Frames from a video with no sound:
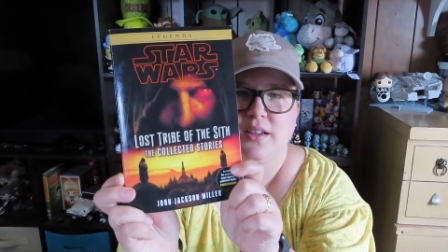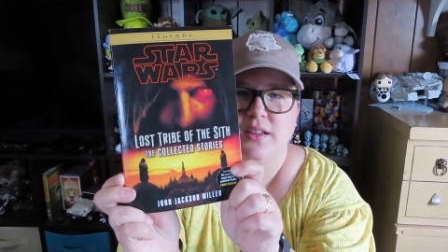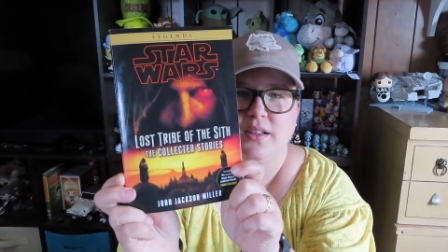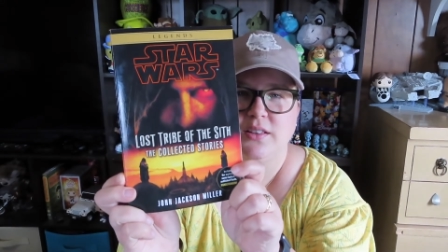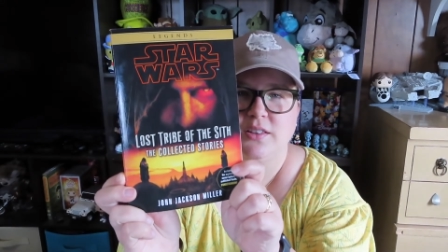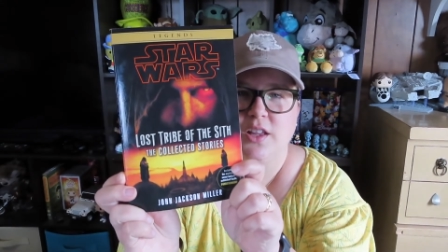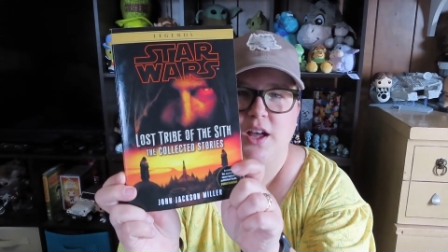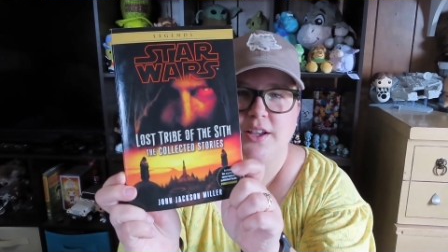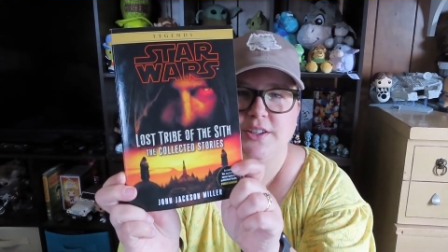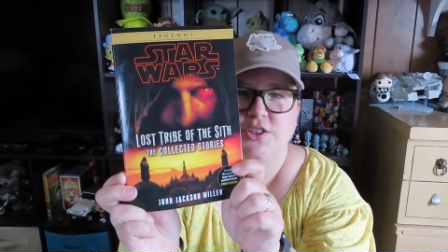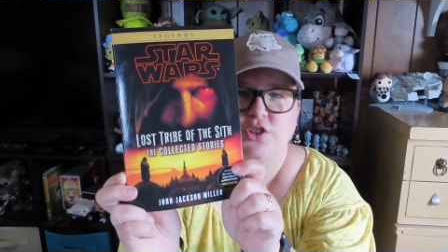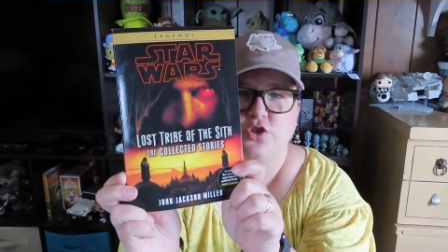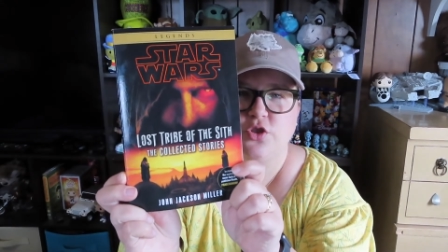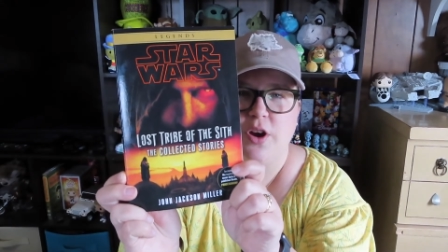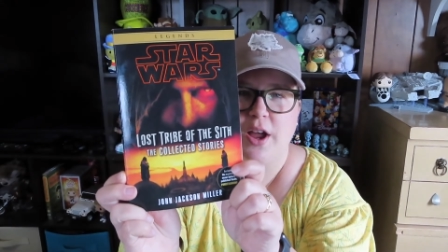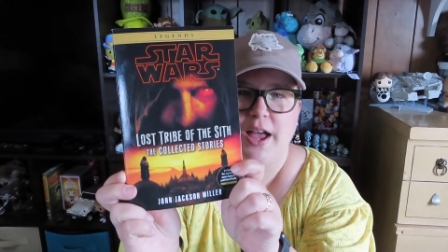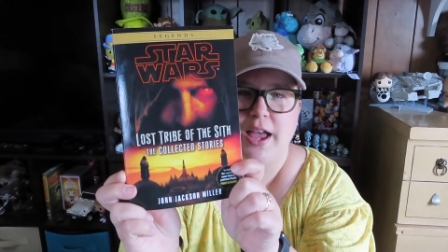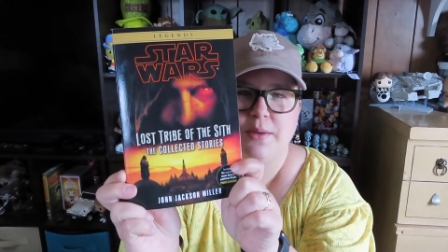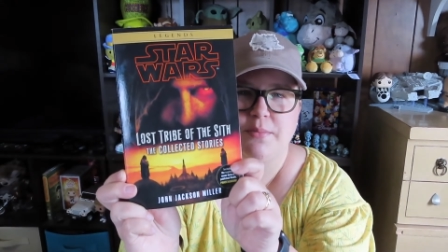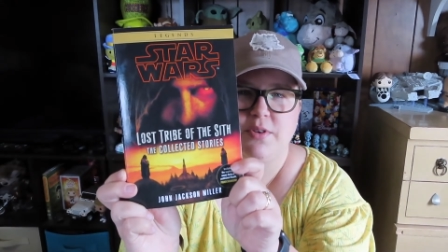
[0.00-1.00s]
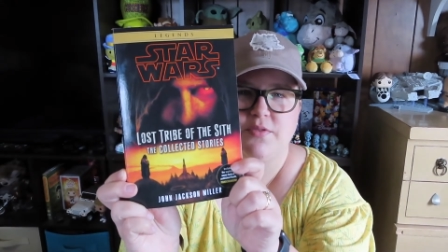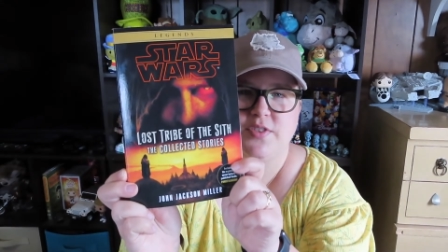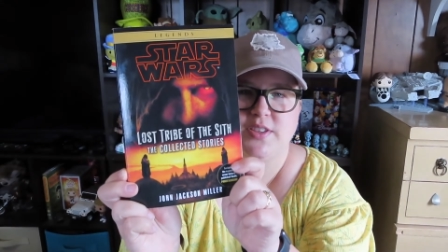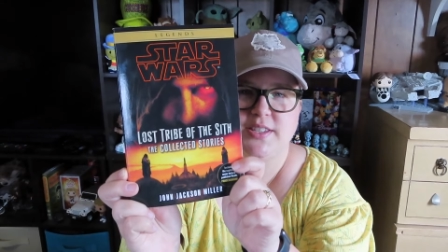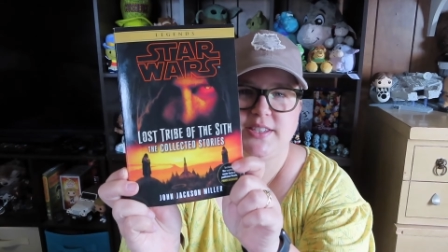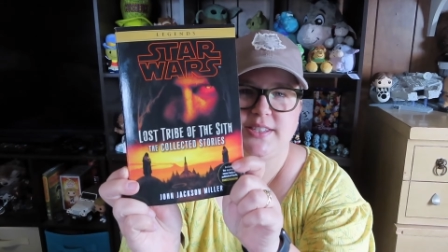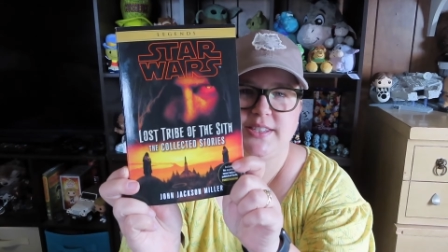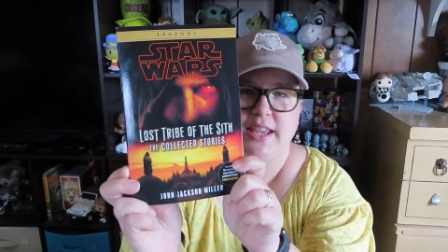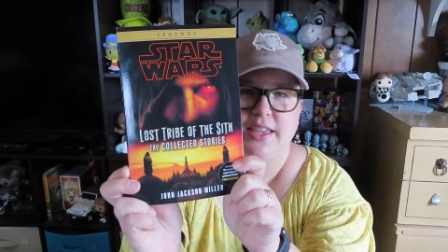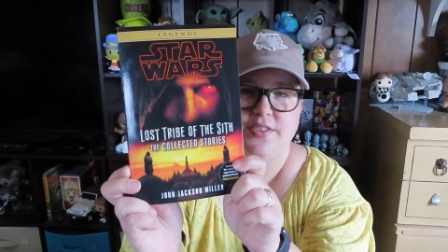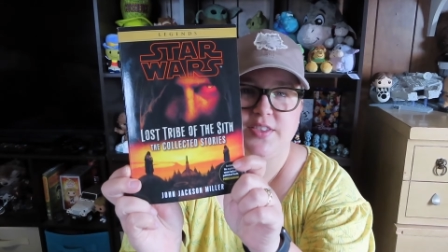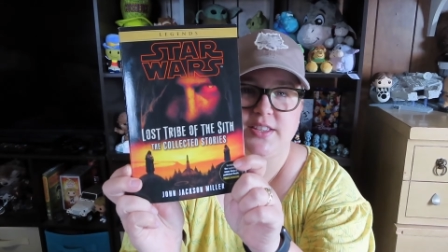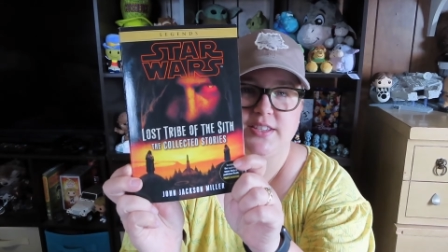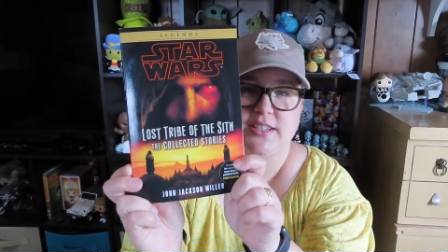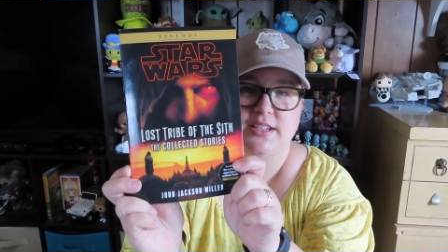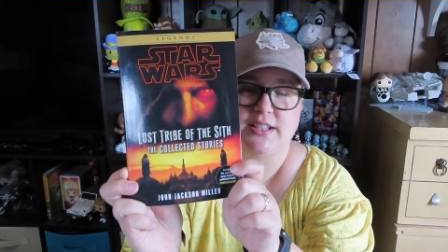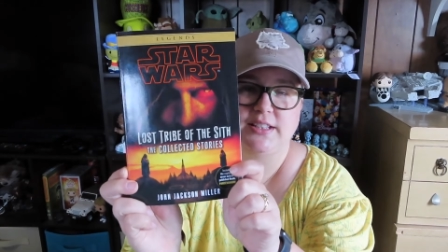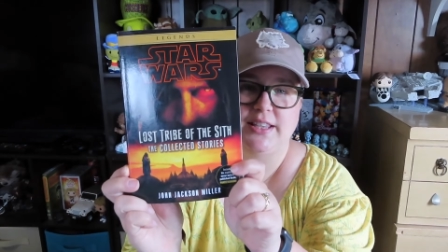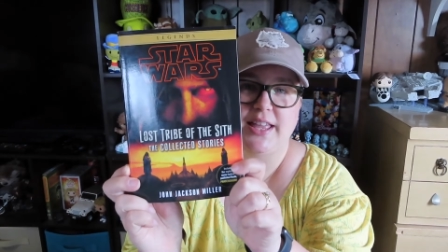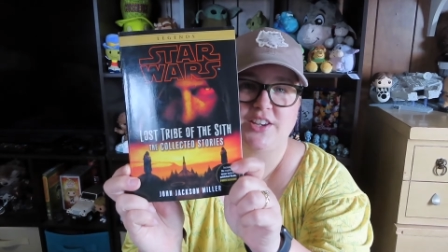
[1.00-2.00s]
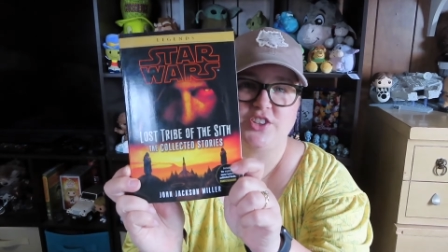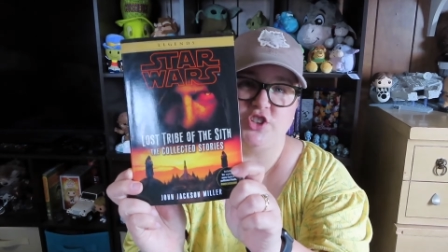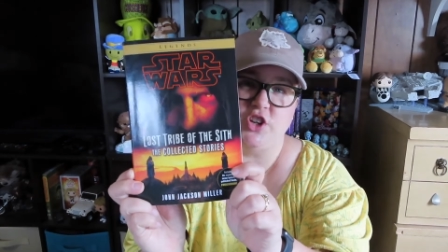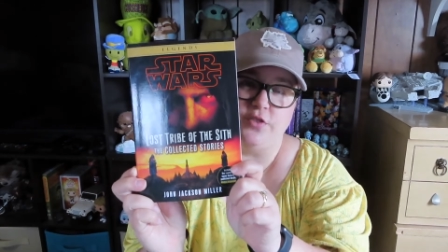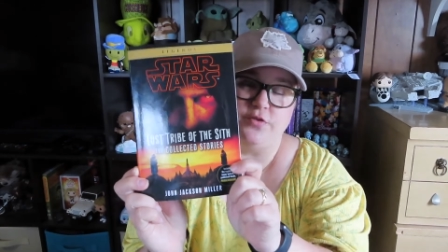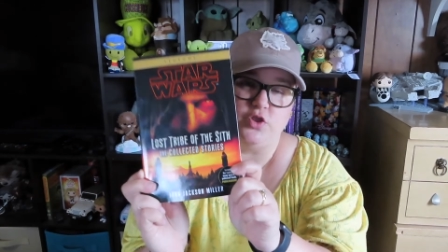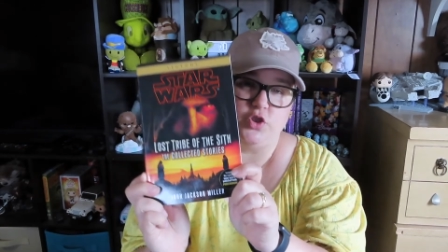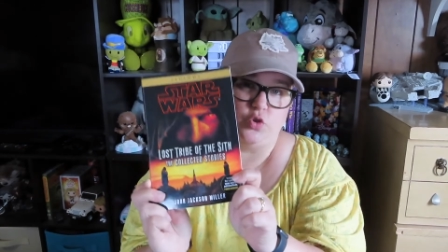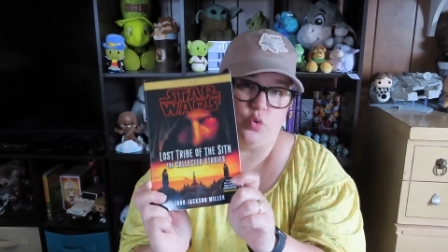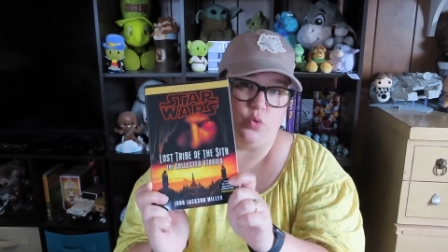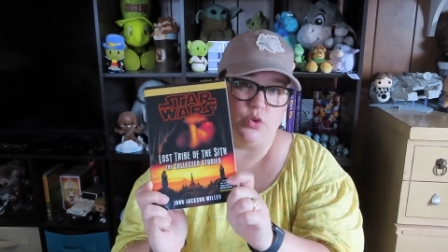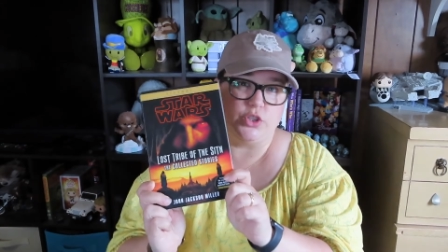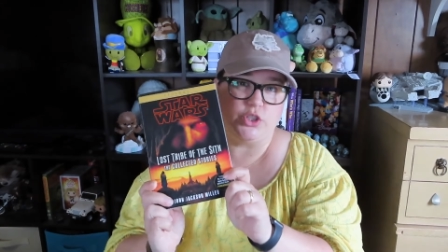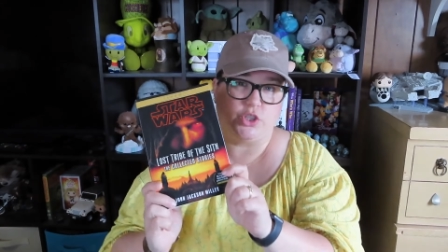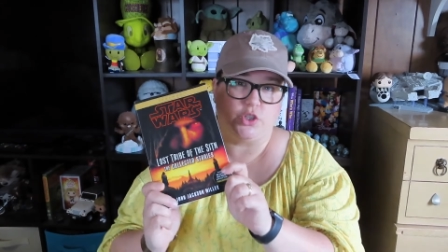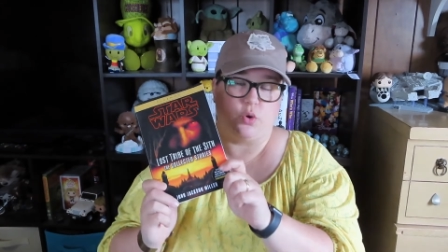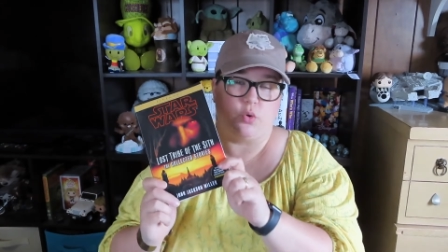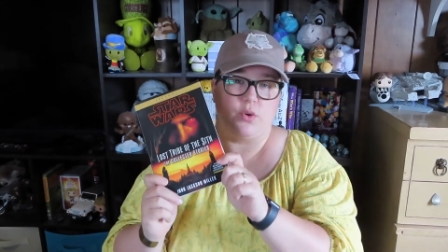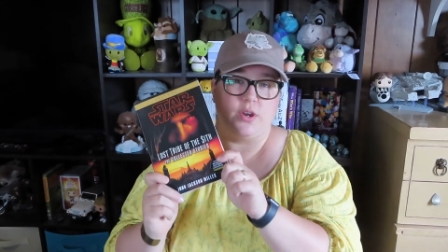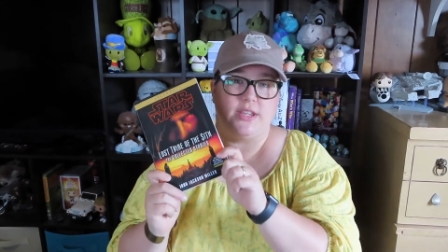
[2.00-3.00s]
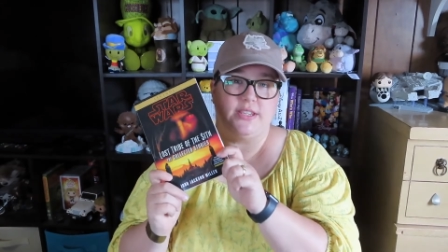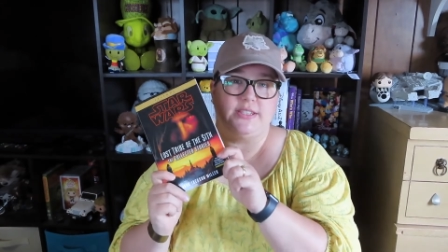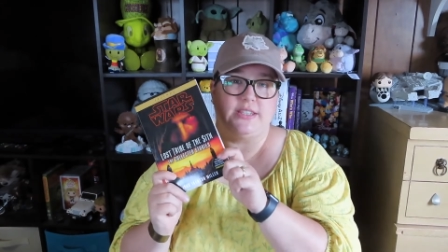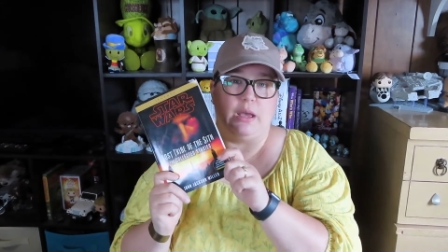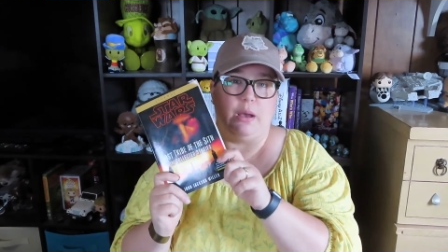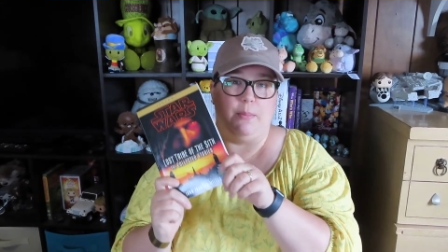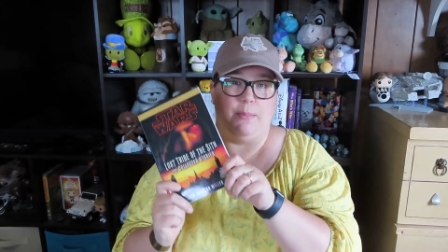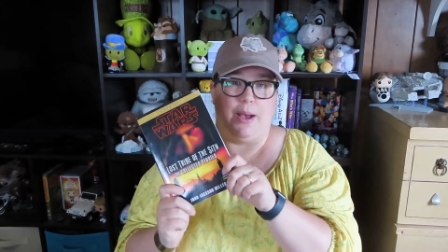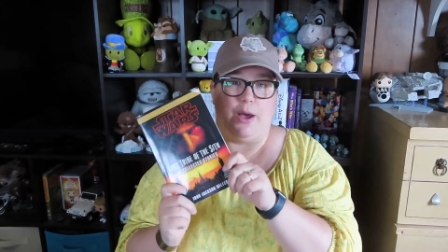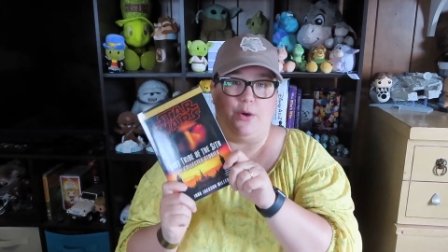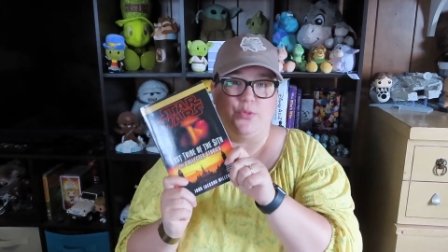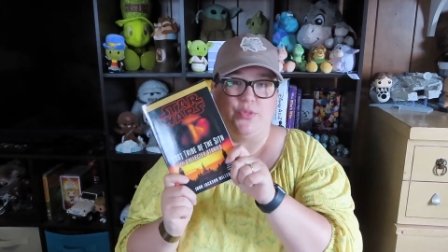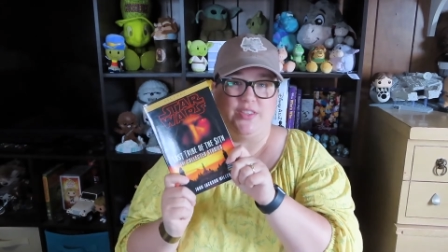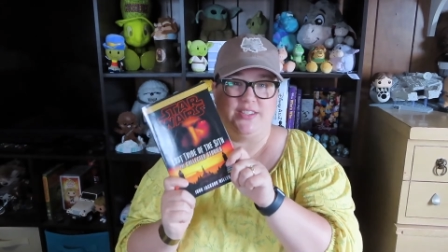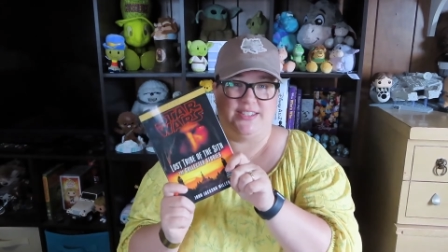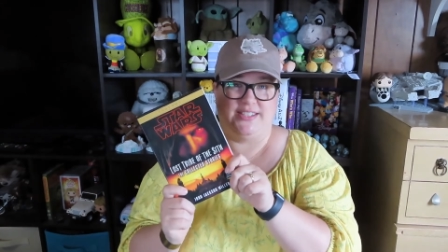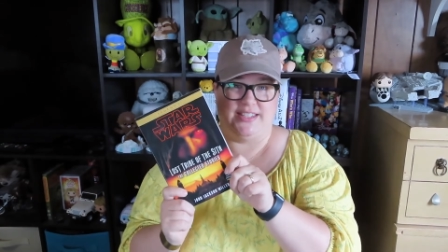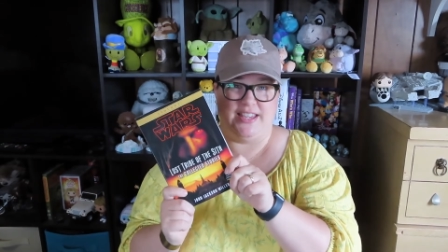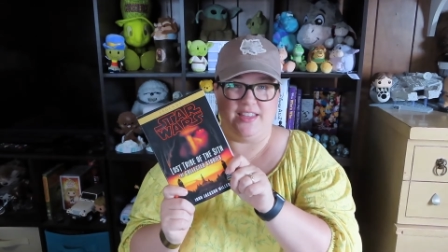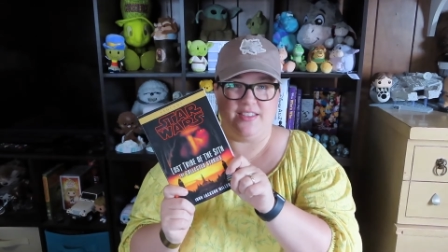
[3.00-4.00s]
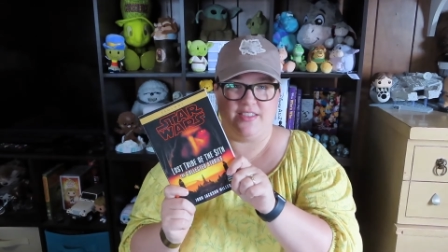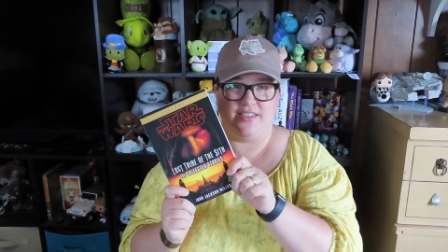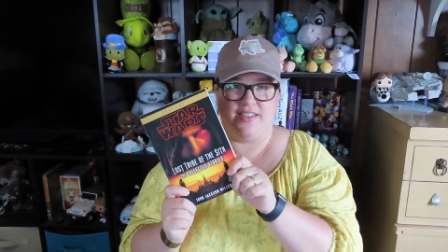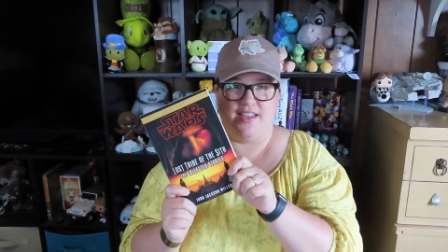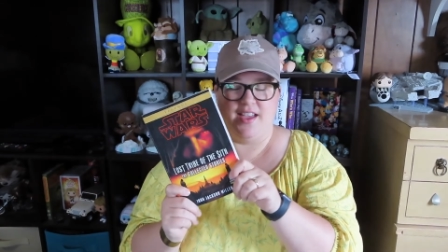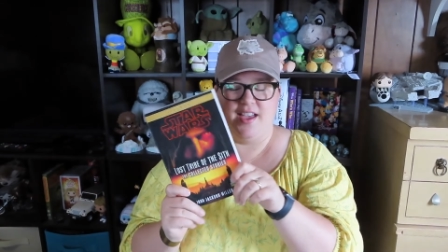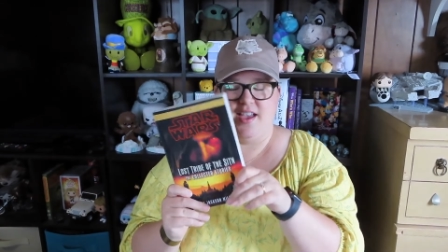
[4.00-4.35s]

Lost Tribe of the Sith. It's a collection of short stories about the Sith.